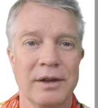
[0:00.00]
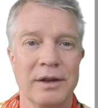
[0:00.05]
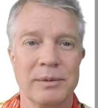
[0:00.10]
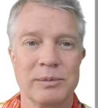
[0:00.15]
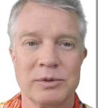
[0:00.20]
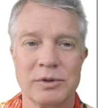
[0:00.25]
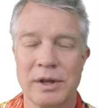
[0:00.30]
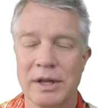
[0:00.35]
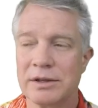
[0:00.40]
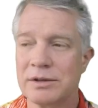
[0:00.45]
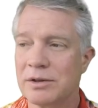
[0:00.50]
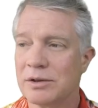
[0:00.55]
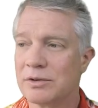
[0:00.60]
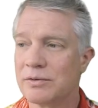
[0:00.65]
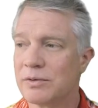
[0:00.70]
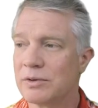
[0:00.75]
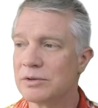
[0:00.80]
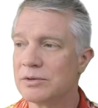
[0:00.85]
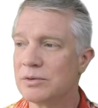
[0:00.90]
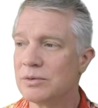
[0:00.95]
So that's those
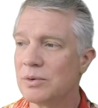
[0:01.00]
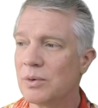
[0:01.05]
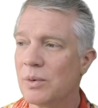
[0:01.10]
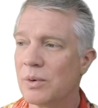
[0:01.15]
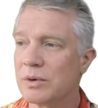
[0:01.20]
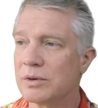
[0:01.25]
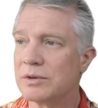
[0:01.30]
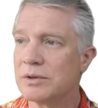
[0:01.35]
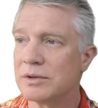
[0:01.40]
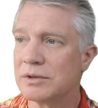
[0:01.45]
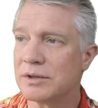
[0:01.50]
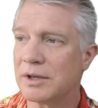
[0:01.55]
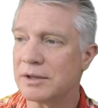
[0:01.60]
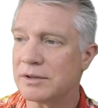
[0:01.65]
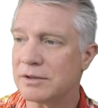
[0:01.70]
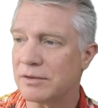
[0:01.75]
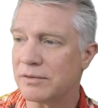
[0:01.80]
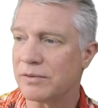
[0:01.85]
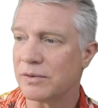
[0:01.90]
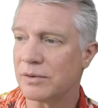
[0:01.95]
first 2 courses.
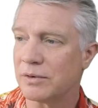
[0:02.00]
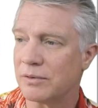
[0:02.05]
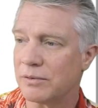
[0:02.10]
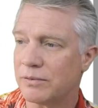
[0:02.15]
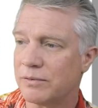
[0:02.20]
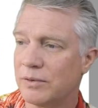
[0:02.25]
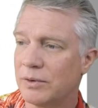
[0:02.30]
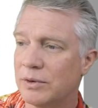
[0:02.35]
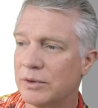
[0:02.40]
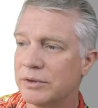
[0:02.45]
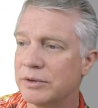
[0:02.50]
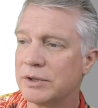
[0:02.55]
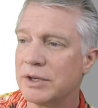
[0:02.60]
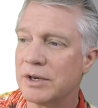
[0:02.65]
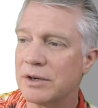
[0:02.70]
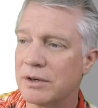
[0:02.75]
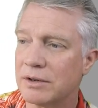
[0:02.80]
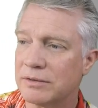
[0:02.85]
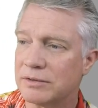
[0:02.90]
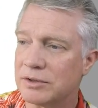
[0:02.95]
That's a full
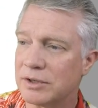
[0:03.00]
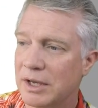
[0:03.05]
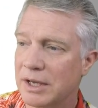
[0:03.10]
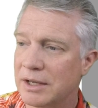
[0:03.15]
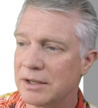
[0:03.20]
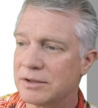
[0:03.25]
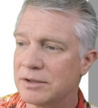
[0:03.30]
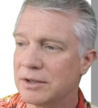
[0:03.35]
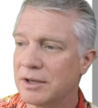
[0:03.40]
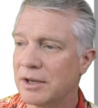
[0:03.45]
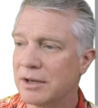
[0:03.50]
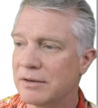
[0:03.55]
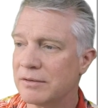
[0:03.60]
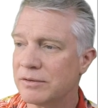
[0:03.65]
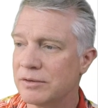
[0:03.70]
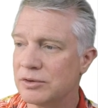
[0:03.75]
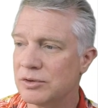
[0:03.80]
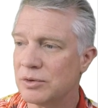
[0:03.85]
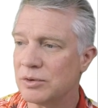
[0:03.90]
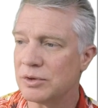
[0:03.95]
year of science, again,
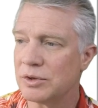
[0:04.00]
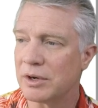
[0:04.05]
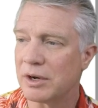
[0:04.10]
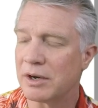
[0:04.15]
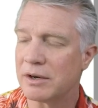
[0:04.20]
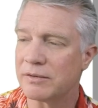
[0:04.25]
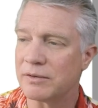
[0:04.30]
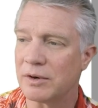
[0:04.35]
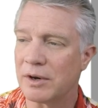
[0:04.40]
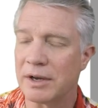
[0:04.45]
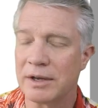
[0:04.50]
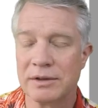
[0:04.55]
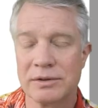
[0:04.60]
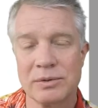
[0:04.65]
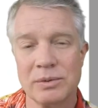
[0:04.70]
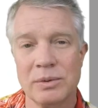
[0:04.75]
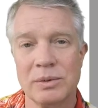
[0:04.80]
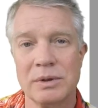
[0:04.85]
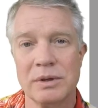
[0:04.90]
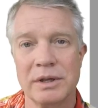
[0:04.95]
for junior high or for high
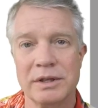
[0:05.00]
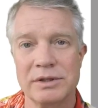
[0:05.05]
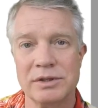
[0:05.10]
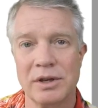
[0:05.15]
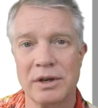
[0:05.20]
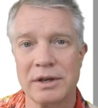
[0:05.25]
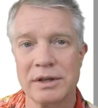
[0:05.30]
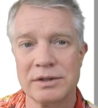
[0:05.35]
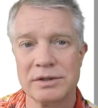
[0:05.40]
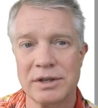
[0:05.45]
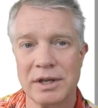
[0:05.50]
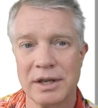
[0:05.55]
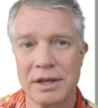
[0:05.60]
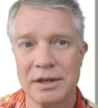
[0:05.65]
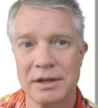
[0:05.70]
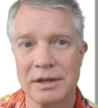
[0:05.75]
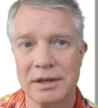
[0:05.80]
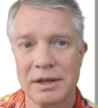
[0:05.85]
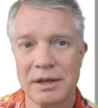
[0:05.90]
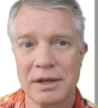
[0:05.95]
school, as young as
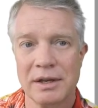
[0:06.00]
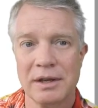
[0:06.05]
10,